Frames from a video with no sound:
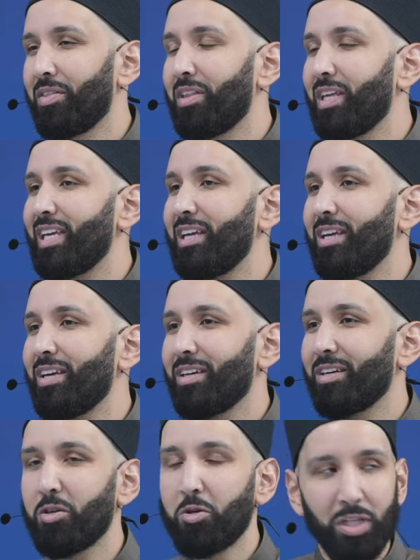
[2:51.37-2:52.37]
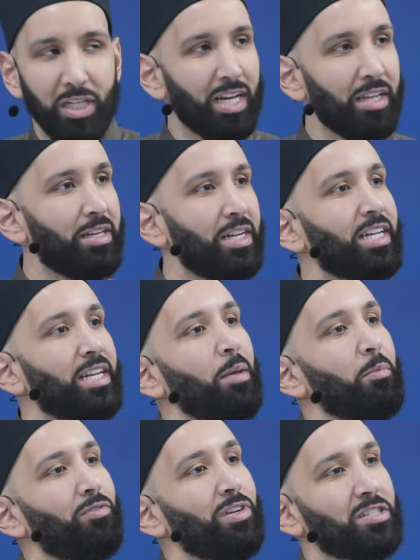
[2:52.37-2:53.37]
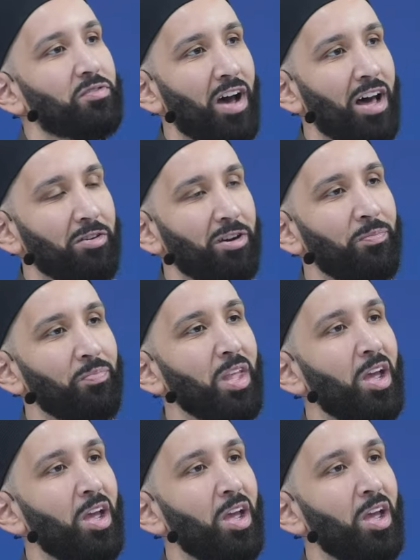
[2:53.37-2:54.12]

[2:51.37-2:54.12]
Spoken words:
the kunya, the nickname of his father,